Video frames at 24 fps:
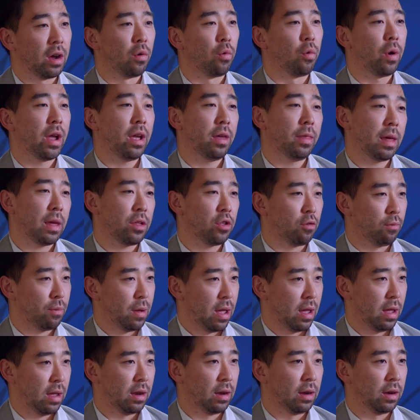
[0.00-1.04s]
a way that
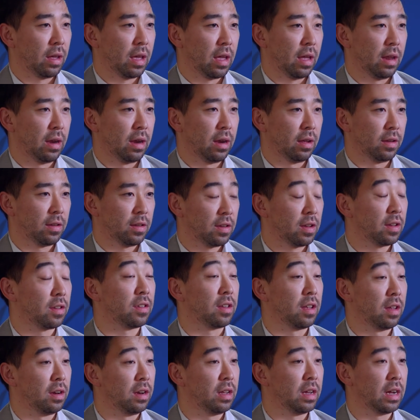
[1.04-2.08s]
Japan can
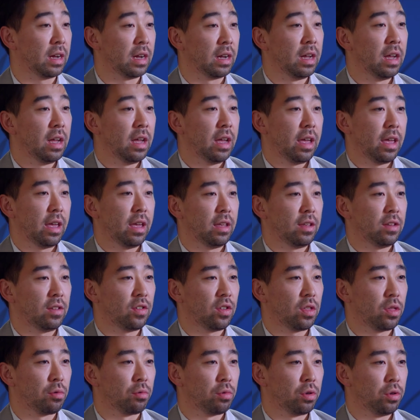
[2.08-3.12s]
assist India is
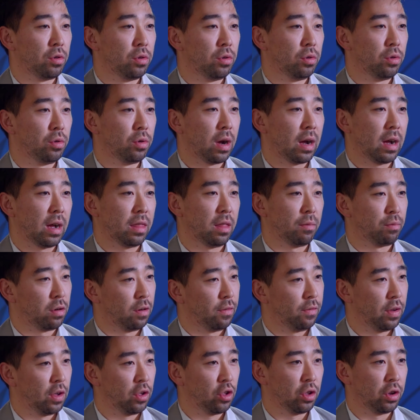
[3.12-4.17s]
through uh, the
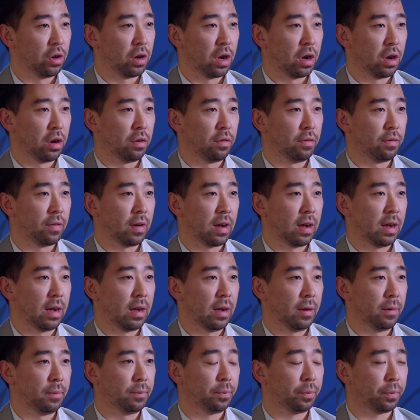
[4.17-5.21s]
provision of
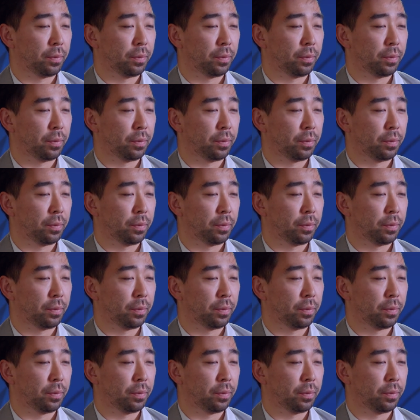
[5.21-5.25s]
uh,